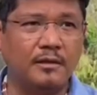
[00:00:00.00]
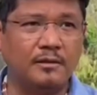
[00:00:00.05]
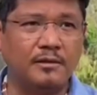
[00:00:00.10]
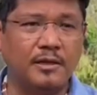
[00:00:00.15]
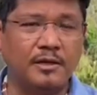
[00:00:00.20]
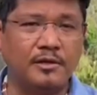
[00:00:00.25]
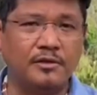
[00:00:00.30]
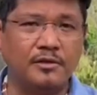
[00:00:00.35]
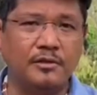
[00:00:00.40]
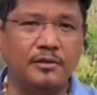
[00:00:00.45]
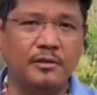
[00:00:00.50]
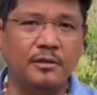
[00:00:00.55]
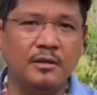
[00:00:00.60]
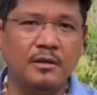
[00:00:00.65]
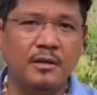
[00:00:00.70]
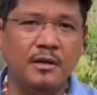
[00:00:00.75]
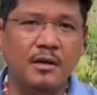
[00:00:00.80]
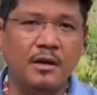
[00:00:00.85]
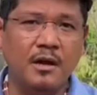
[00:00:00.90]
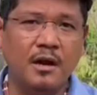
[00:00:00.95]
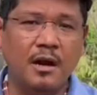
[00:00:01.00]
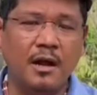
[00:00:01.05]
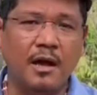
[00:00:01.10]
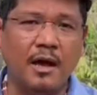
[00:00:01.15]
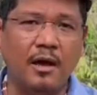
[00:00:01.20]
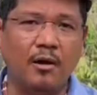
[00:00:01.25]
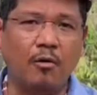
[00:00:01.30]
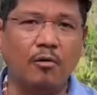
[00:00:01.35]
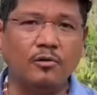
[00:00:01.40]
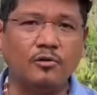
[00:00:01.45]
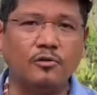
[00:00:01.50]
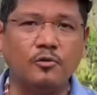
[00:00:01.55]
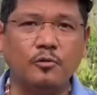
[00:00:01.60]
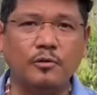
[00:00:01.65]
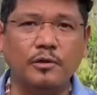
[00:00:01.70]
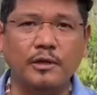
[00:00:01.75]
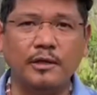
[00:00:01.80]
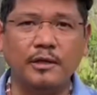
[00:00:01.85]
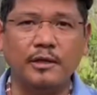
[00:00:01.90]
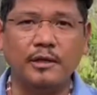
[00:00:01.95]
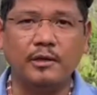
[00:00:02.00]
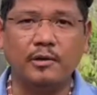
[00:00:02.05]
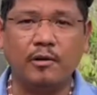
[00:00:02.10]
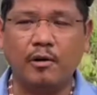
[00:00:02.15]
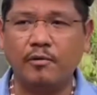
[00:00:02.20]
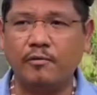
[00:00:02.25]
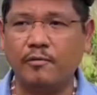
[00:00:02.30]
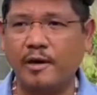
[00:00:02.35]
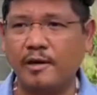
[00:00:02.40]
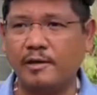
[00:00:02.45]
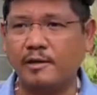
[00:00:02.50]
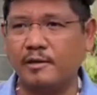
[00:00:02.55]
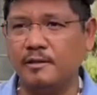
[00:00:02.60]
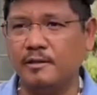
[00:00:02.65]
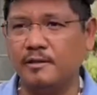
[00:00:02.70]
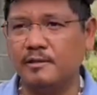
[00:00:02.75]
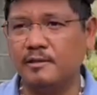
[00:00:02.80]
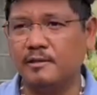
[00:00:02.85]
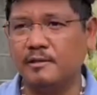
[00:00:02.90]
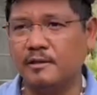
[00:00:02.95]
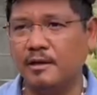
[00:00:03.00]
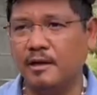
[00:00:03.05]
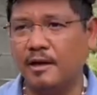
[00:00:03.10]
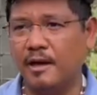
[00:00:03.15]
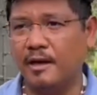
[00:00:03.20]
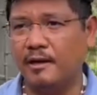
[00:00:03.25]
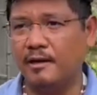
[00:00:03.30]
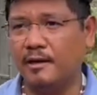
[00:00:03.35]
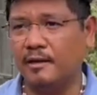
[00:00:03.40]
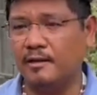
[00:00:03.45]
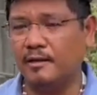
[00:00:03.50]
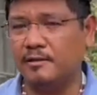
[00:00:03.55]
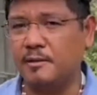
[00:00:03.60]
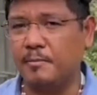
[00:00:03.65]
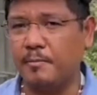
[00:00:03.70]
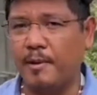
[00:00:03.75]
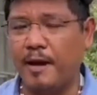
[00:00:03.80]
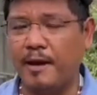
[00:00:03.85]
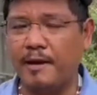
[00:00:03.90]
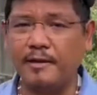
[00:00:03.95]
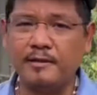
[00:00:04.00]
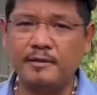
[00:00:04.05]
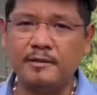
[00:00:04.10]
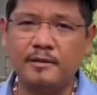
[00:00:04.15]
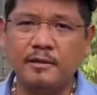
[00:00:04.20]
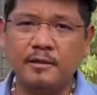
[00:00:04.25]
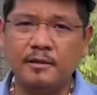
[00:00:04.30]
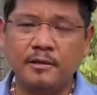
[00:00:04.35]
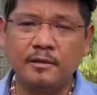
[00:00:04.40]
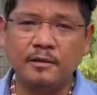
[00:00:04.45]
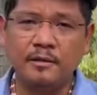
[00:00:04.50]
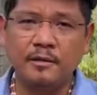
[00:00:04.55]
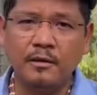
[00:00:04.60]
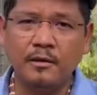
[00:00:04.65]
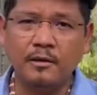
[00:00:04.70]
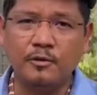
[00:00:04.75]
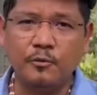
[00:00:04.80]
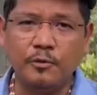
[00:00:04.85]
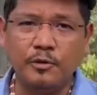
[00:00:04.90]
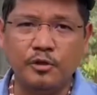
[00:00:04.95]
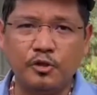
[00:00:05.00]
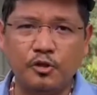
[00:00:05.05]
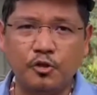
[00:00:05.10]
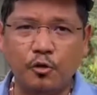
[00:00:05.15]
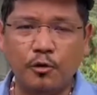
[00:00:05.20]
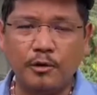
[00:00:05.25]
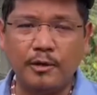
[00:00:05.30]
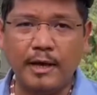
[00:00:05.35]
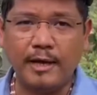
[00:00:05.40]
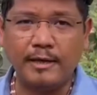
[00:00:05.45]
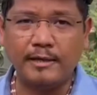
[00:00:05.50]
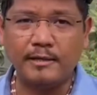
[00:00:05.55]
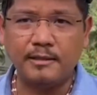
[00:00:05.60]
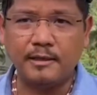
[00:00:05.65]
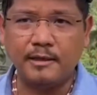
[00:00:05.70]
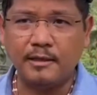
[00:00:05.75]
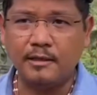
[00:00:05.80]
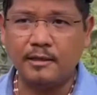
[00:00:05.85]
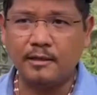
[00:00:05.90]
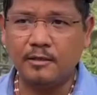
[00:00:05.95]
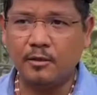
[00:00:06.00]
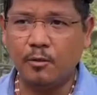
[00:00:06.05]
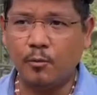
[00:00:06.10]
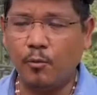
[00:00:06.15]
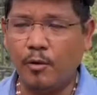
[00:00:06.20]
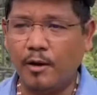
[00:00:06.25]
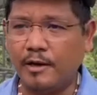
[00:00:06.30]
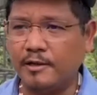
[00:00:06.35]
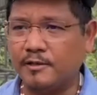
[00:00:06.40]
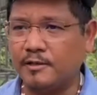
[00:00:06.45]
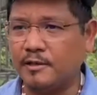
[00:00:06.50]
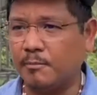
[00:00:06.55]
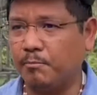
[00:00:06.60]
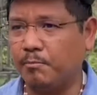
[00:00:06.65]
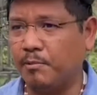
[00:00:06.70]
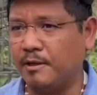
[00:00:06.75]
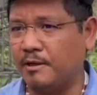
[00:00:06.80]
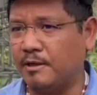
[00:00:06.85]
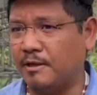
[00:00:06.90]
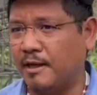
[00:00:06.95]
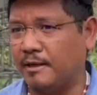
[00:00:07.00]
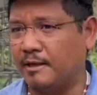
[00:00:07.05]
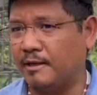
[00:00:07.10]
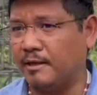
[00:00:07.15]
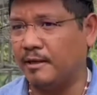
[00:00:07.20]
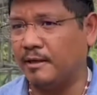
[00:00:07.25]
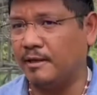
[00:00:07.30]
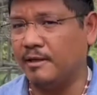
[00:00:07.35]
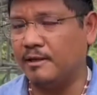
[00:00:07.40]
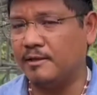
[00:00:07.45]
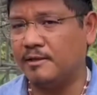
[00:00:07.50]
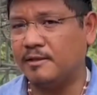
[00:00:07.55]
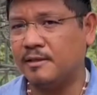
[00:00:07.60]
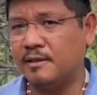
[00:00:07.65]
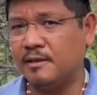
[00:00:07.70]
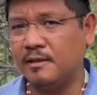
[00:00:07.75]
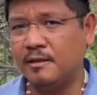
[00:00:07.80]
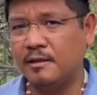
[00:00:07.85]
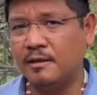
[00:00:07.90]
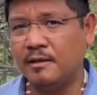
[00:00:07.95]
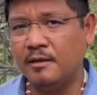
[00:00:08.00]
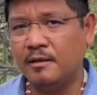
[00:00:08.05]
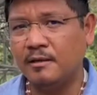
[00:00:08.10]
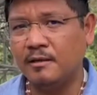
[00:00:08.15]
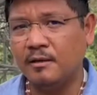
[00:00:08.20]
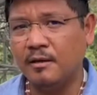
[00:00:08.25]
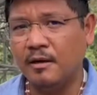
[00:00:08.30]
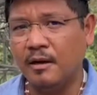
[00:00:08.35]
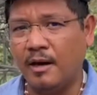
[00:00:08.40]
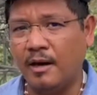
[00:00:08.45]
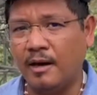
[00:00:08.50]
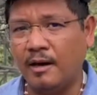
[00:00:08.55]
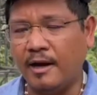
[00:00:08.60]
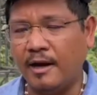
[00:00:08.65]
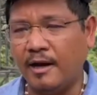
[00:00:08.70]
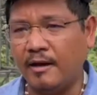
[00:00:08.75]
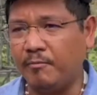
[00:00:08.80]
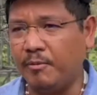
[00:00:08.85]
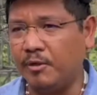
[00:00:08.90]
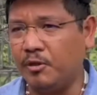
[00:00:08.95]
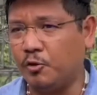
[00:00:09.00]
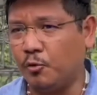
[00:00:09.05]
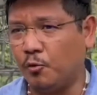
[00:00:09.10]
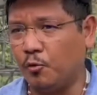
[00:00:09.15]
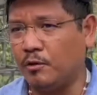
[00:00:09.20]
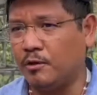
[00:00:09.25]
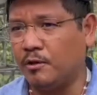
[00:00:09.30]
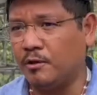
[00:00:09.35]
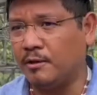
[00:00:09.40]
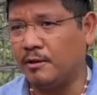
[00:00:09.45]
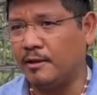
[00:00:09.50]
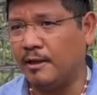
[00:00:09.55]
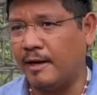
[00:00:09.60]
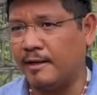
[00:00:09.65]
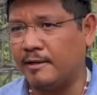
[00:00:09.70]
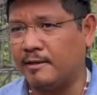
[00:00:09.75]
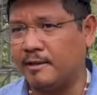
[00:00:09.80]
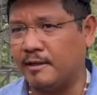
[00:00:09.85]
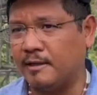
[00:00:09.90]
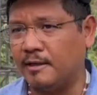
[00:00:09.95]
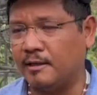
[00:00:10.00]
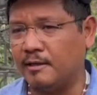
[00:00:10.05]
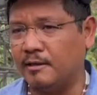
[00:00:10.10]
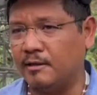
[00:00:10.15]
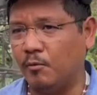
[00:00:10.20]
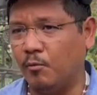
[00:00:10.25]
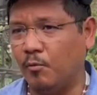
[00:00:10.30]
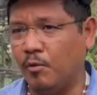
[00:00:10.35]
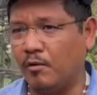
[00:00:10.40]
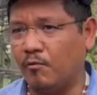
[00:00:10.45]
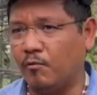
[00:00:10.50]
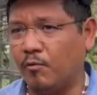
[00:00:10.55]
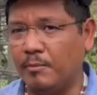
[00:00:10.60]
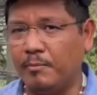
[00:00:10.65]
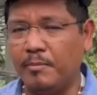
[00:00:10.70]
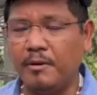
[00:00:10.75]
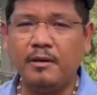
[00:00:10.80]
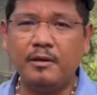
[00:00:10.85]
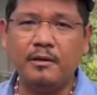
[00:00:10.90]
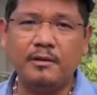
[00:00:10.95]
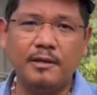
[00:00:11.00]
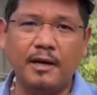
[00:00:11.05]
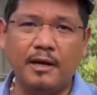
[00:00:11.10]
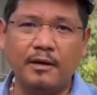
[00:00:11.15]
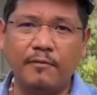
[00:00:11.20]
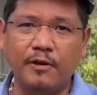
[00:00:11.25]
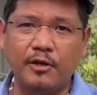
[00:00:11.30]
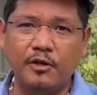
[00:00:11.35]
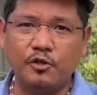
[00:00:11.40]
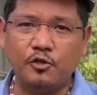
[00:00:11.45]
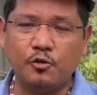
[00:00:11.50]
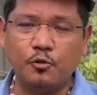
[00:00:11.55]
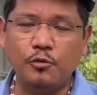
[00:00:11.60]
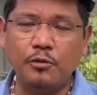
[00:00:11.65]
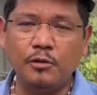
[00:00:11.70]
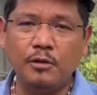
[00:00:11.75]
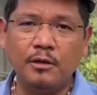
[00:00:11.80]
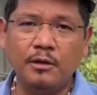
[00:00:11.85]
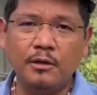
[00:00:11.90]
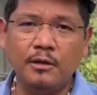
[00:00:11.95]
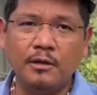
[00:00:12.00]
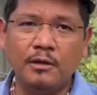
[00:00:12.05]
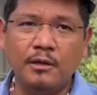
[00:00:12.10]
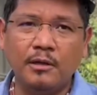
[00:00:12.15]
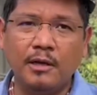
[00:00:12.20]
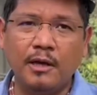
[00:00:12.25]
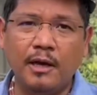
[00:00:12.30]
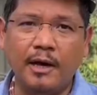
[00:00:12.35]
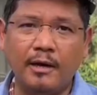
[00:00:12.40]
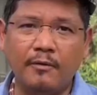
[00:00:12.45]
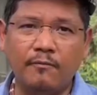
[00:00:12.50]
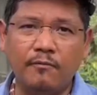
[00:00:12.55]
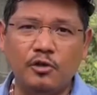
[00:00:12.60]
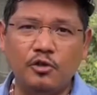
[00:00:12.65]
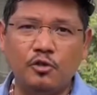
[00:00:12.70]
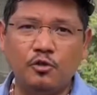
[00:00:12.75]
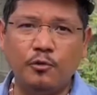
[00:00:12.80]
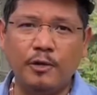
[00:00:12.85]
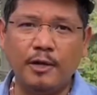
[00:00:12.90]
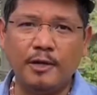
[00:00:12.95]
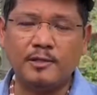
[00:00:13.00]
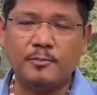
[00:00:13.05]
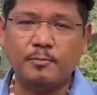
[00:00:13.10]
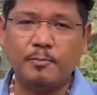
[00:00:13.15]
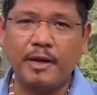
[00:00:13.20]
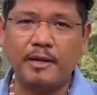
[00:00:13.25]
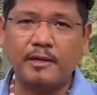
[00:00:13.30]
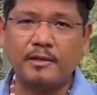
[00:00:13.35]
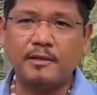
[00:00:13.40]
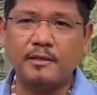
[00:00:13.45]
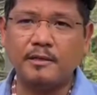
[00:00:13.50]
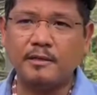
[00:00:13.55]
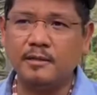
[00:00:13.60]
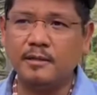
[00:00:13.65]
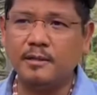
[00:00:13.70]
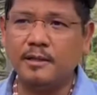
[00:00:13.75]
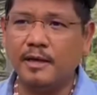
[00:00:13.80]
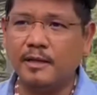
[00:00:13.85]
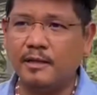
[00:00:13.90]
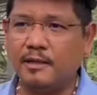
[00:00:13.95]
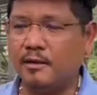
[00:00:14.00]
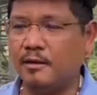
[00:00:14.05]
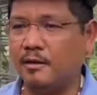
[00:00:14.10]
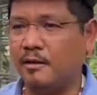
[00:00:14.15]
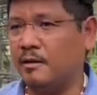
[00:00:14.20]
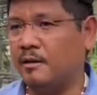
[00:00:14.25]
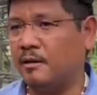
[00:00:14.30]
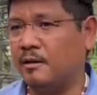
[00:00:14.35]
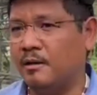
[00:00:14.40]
section, and also the contractors and other suppliers to ensure that uh, the work is completed at the earliest. Uh, I have been told that uh, the work will be done very soon and we should expect that the